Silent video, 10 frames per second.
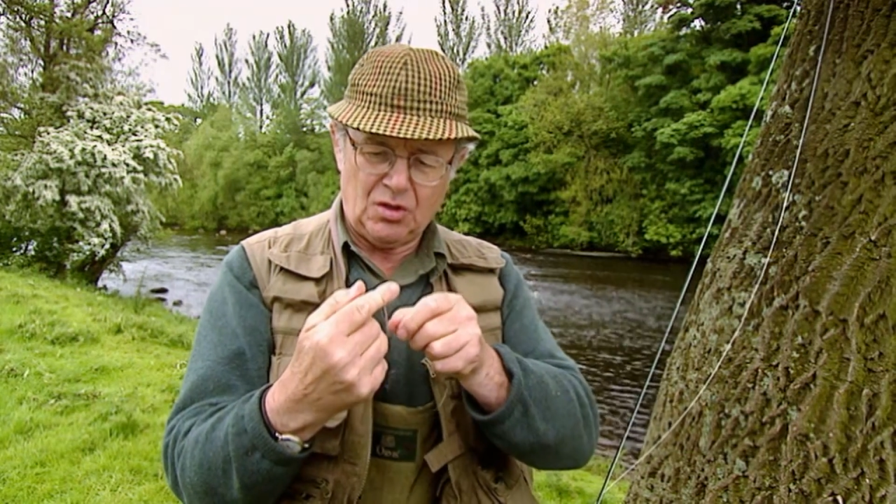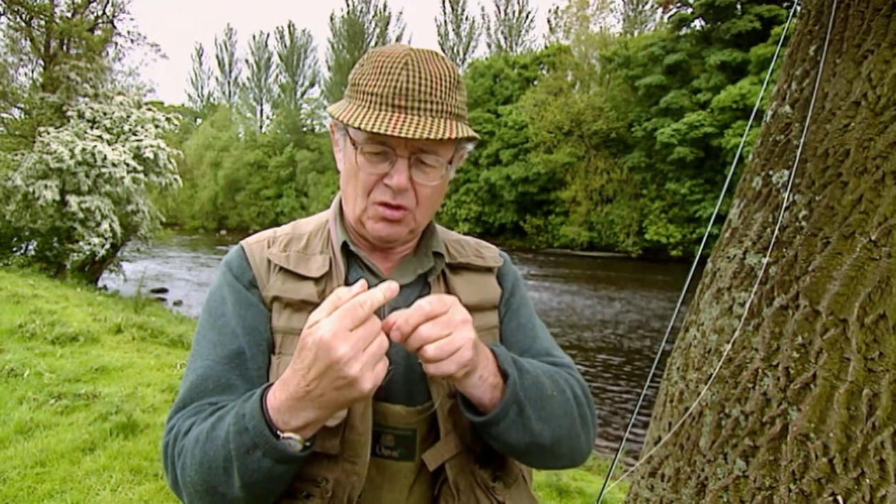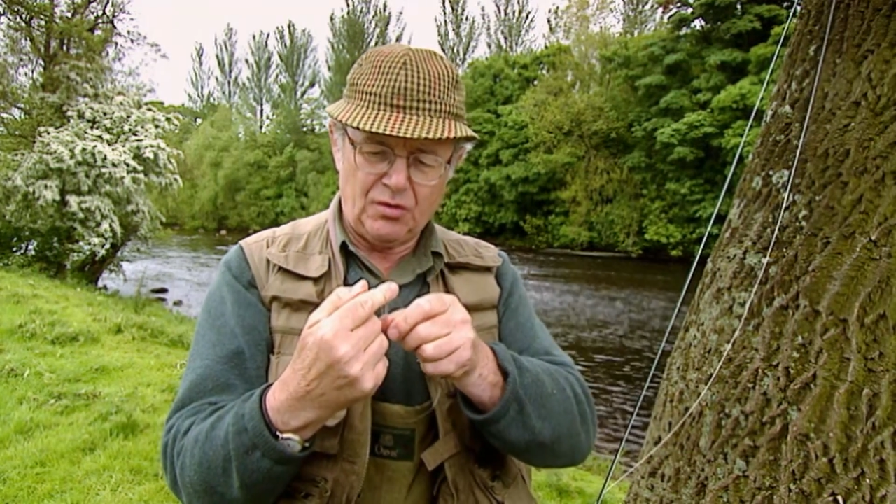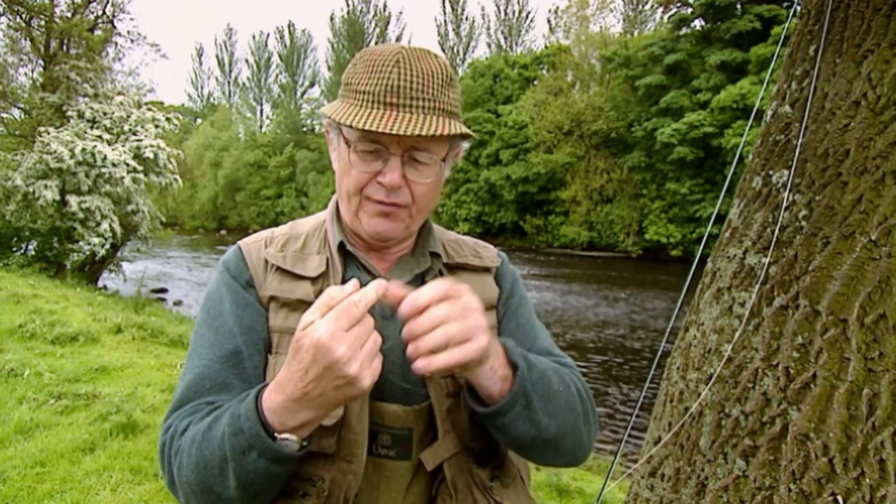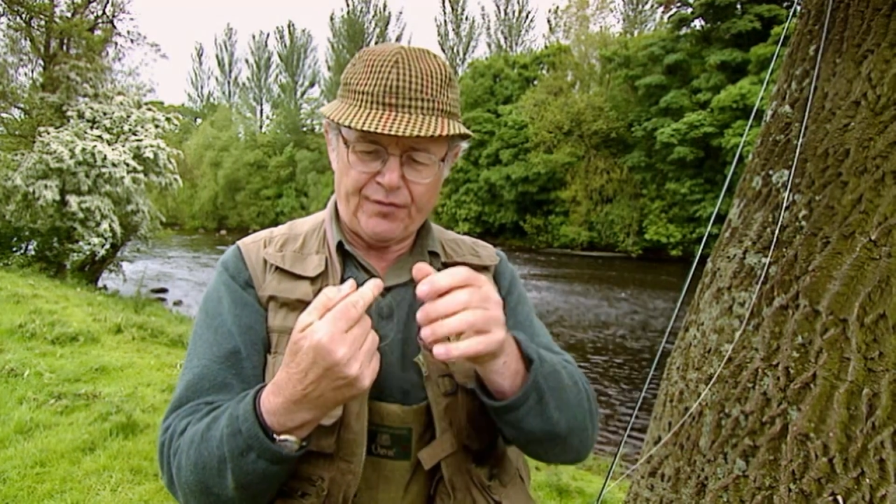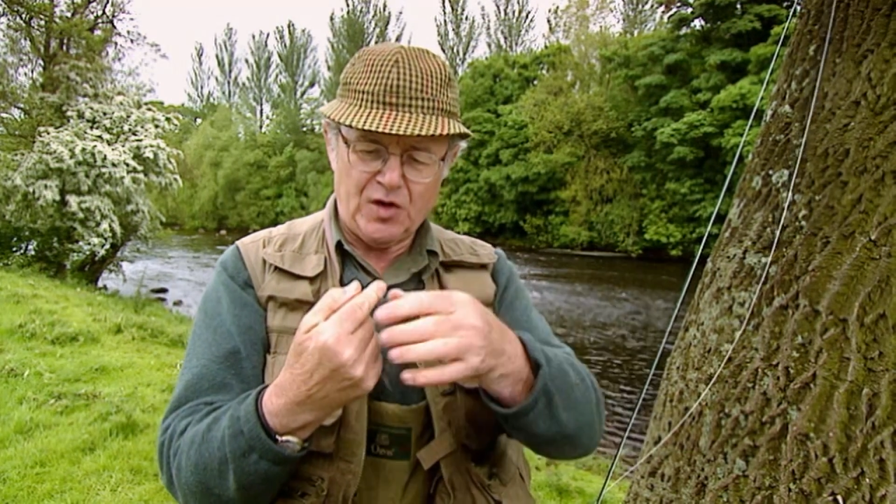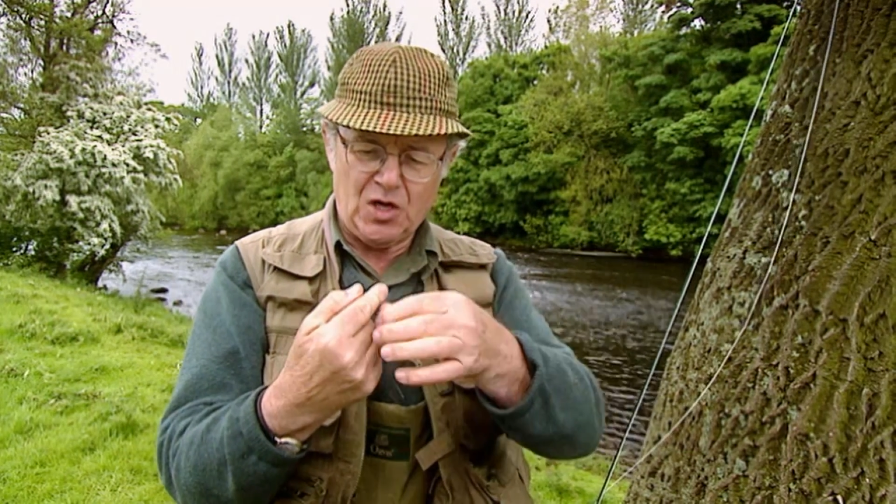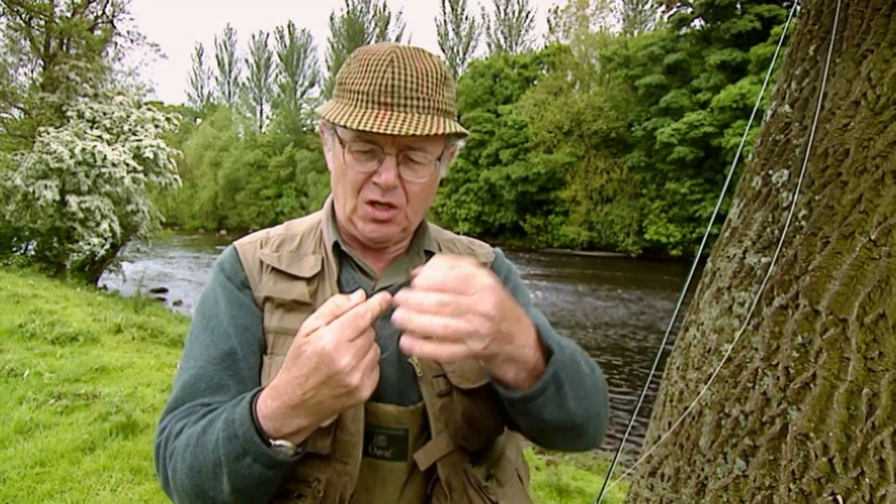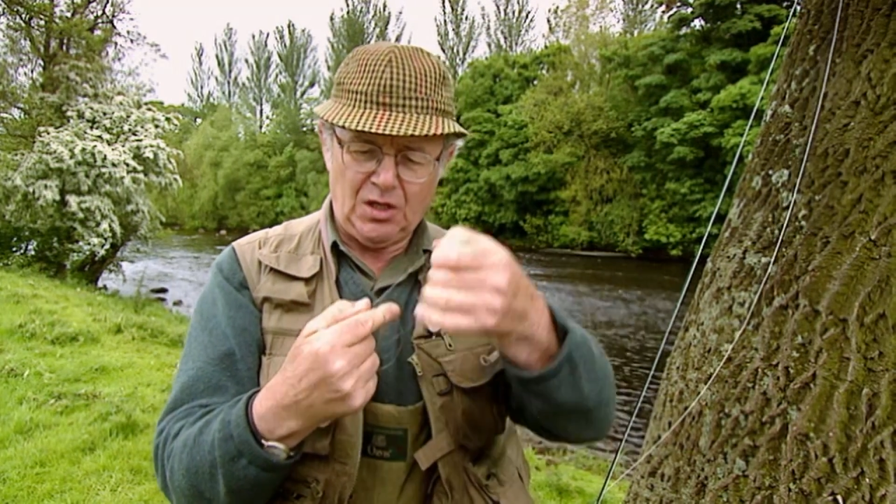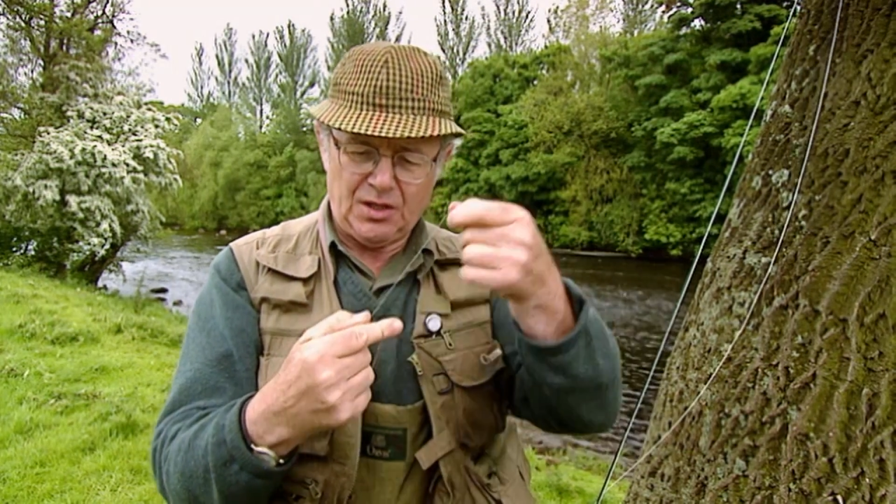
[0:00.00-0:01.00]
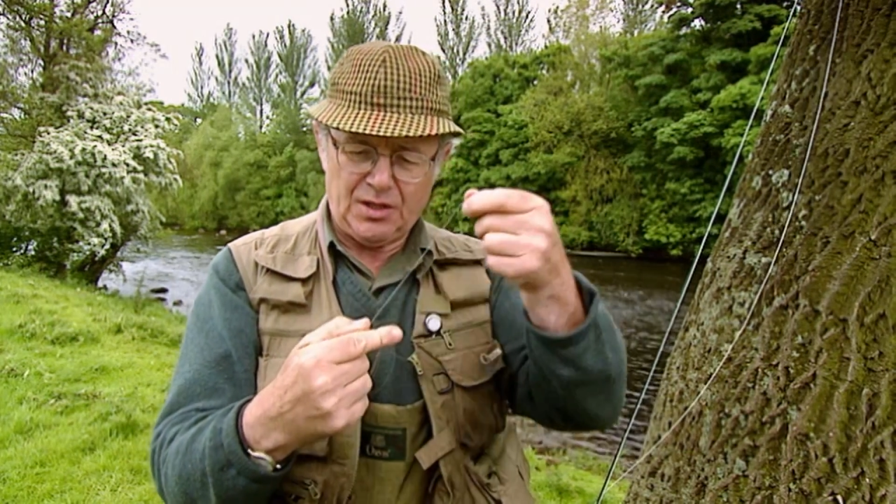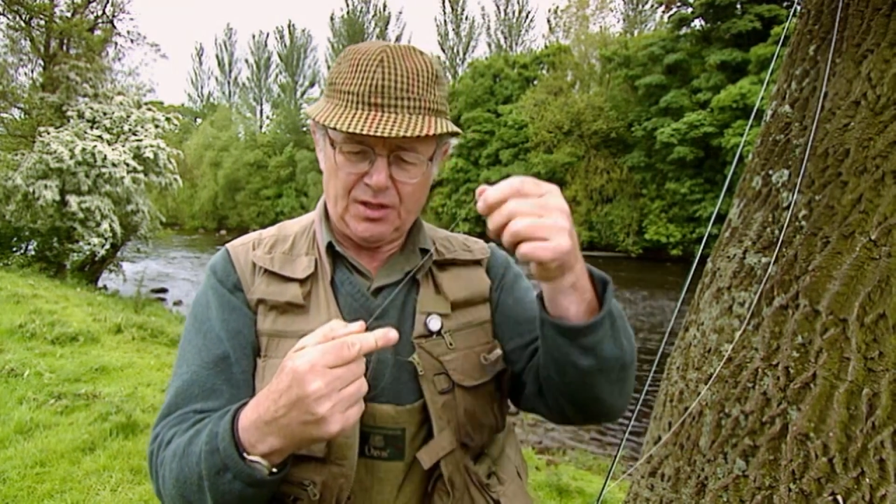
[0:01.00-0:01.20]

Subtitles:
unfurl